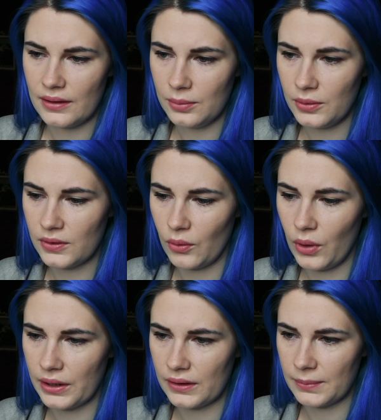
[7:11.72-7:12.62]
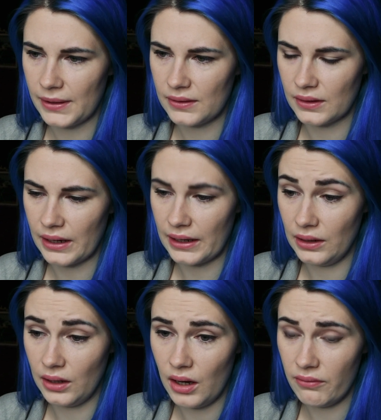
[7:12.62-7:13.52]
was so unexpected. I
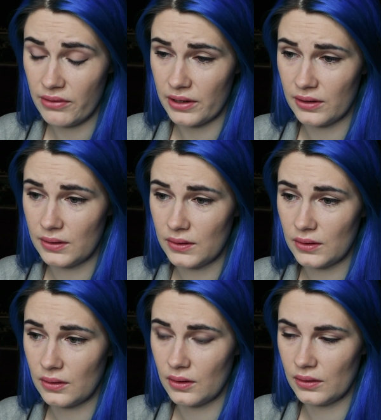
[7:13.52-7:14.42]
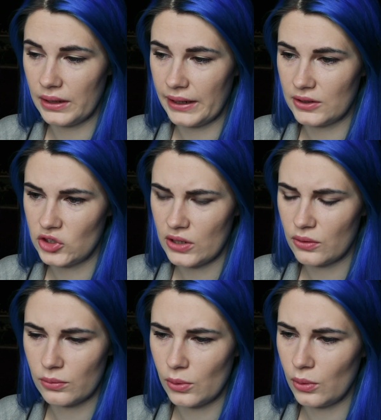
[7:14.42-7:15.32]
love this. The like
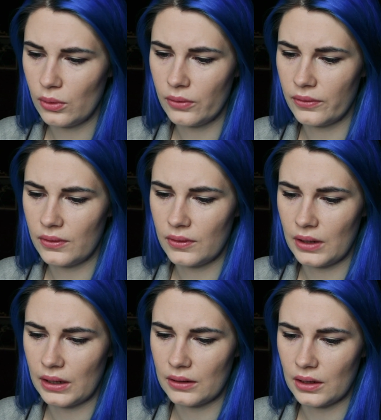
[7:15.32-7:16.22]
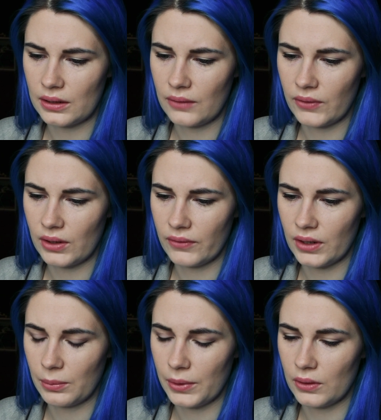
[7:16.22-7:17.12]
gender roles, like not giving a
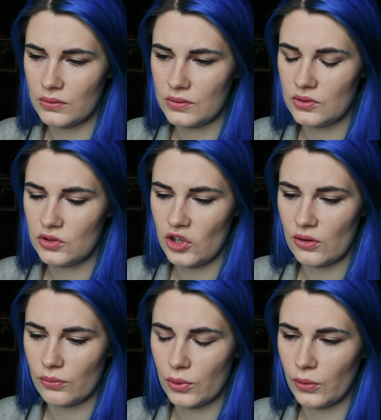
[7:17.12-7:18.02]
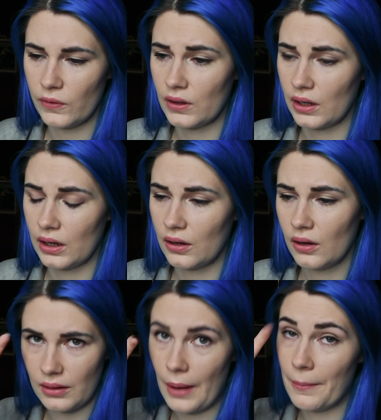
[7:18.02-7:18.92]
fuck about gender roles and like
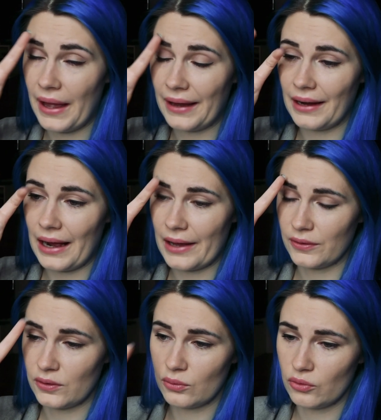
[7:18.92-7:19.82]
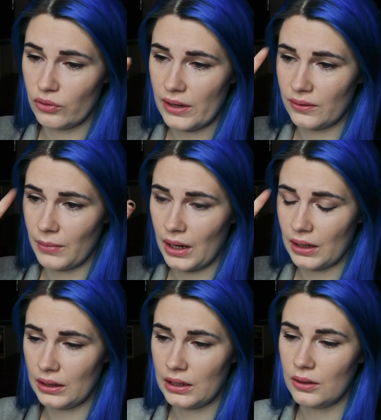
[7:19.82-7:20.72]
a man has to dress
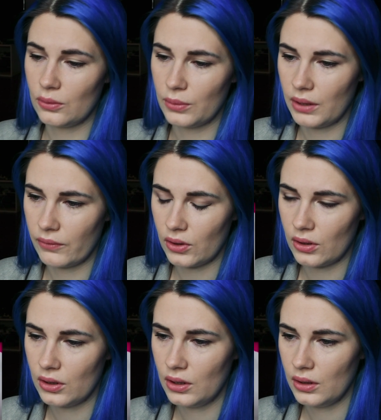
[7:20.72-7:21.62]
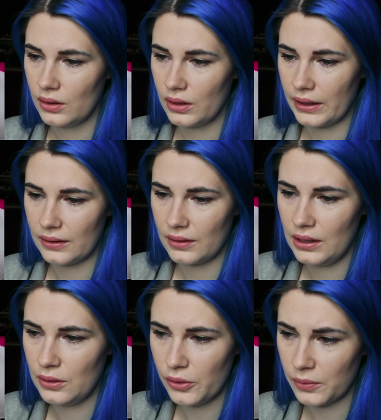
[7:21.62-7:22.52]
manly or whatever. Like,
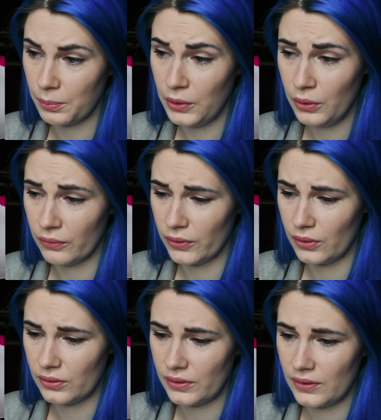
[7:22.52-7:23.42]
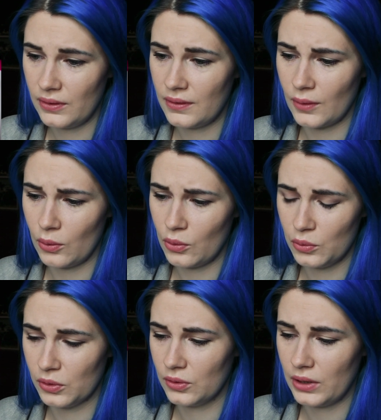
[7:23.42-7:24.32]
he looks beautiful. This is so
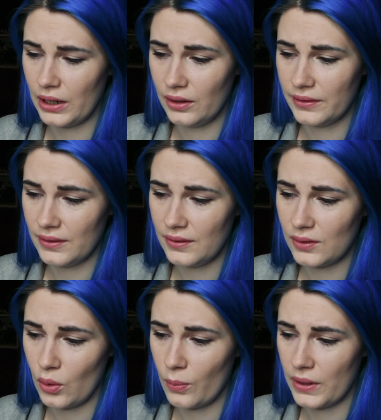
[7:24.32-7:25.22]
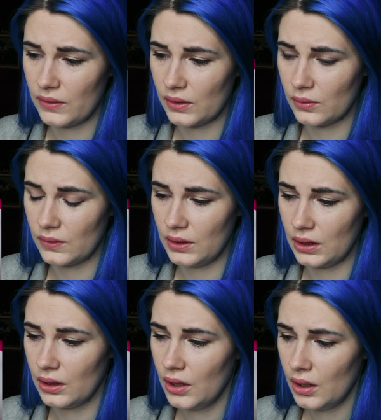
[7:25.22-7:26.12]
cool. This is so amazing to
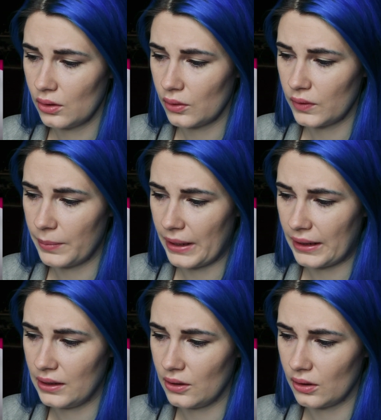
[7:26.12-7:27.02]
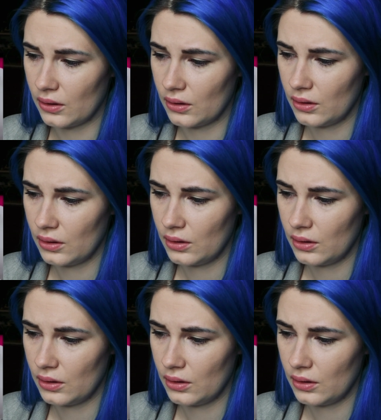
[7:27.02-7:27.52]
see. And also back here,